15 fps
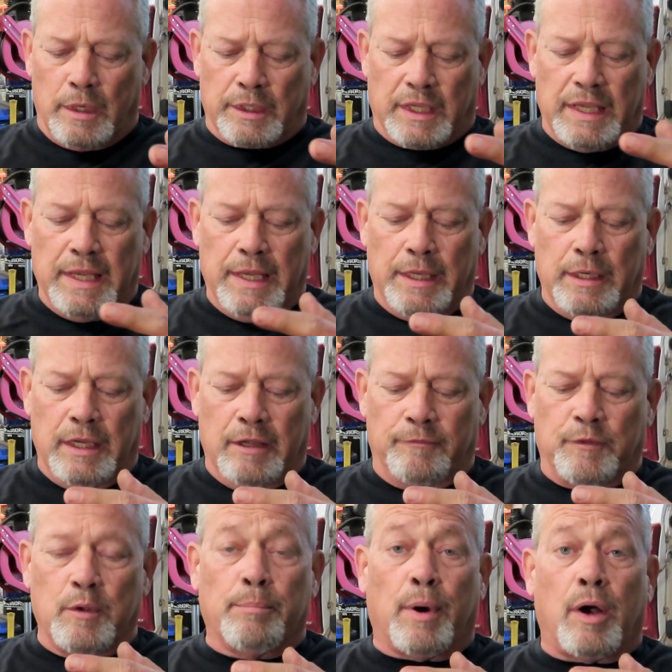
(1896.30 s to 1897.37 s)
Again,
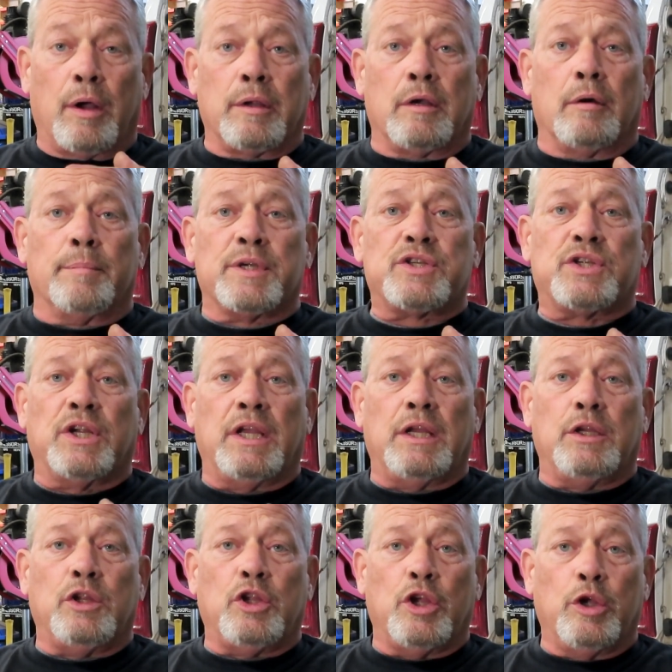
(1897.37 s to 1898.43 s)
if you bought your
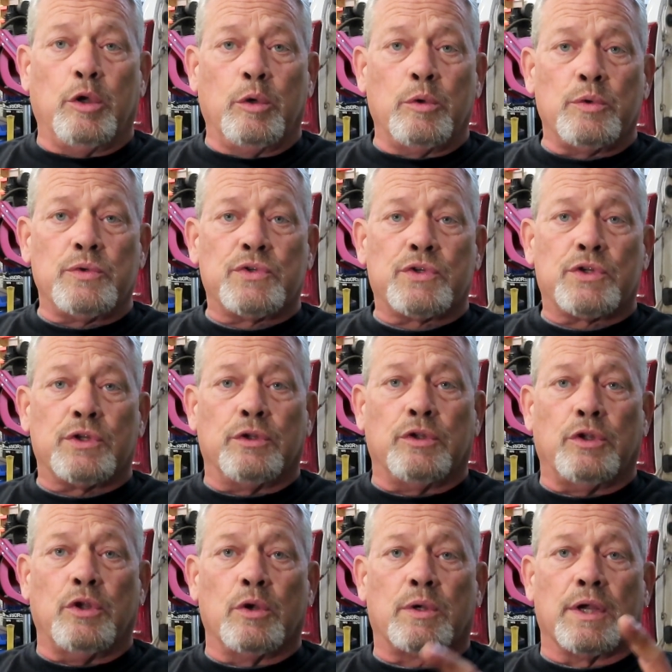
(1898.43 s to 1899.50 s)
machine used,
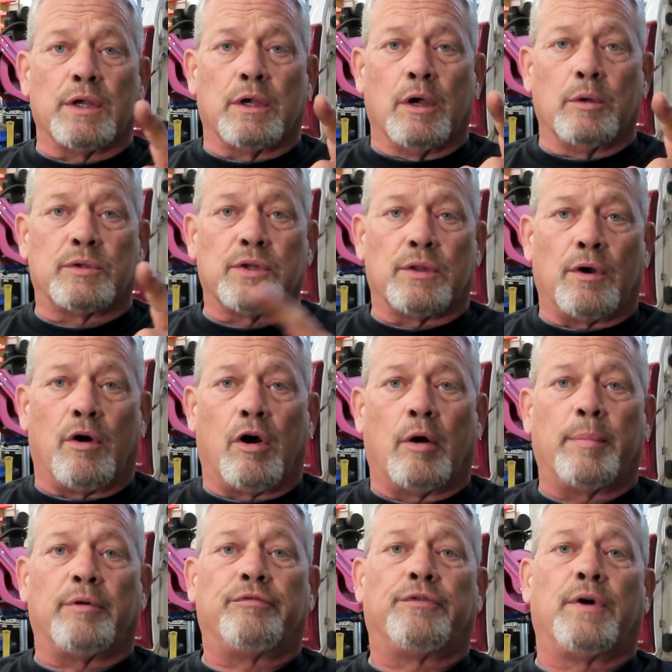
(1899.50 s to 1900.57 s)
you can go to the
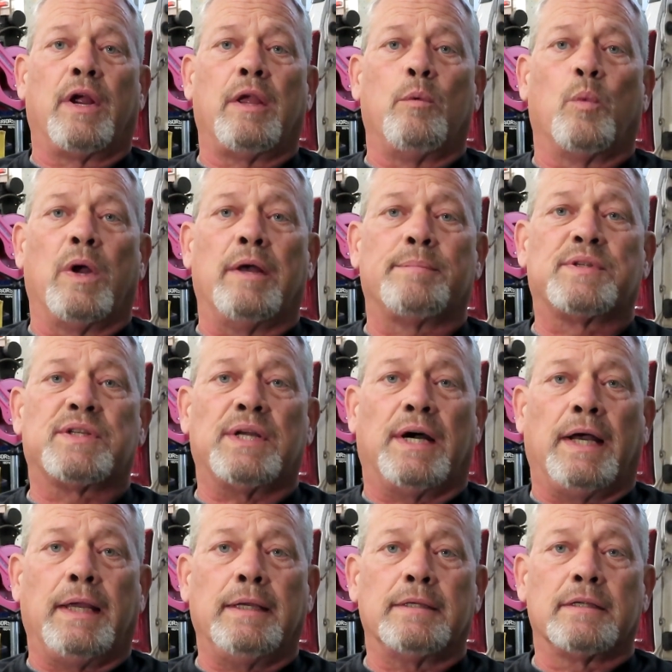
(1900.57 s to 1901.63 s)
Harbor Freight
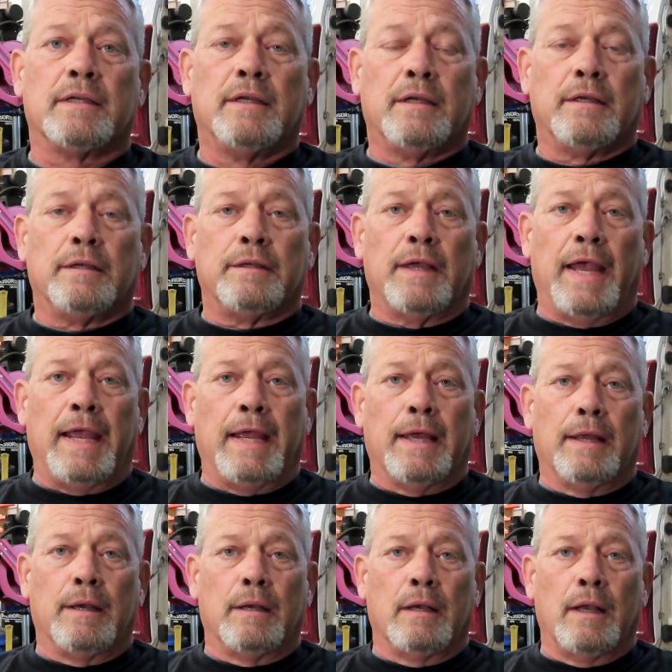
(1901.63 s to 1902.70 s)
website
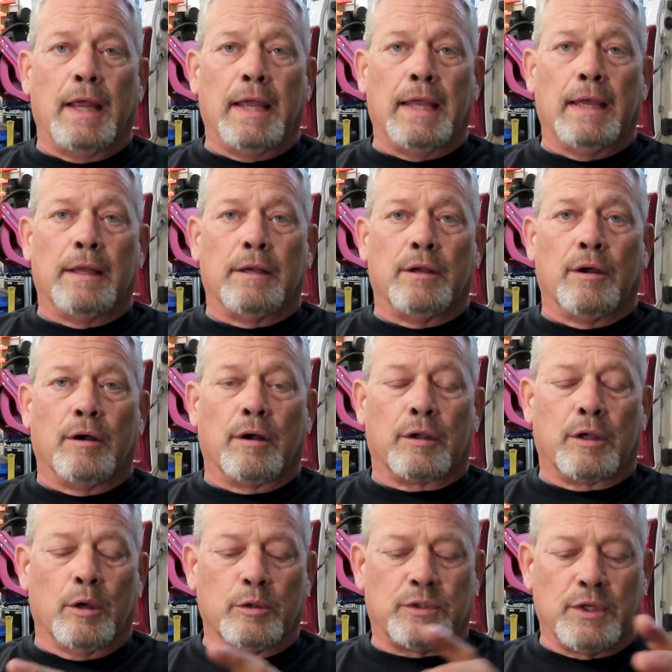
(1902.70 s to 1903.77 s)
and
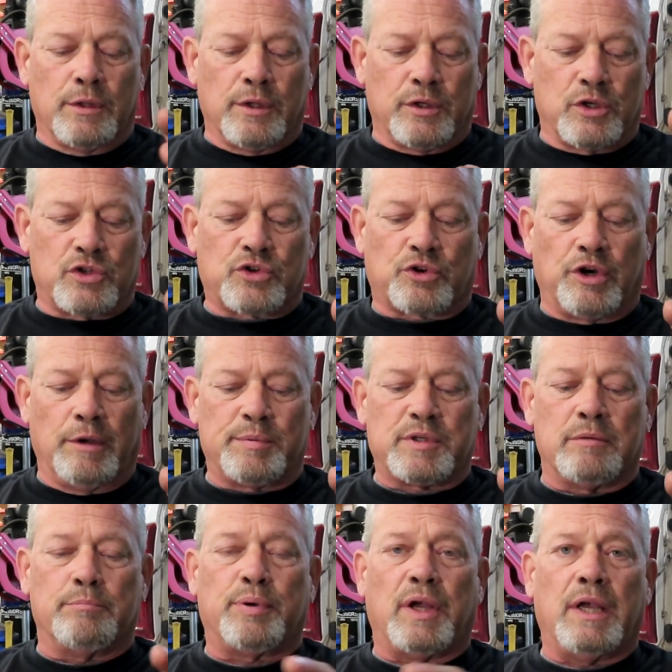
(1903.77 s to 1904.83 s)
go to the
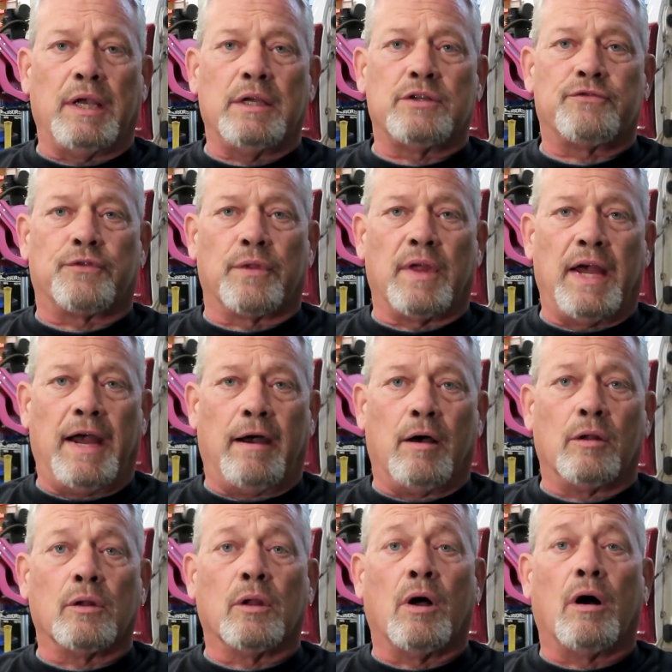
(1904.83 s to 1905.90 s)
description page for the
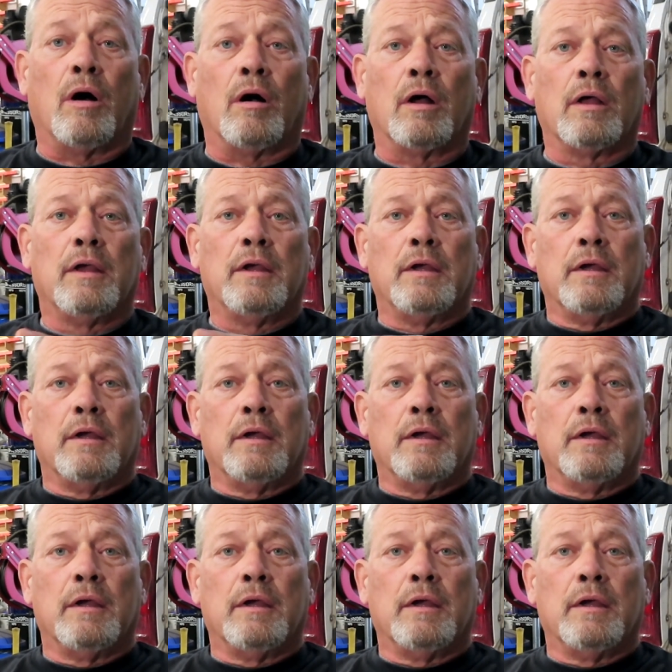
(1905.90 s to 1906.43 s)
Outlaw.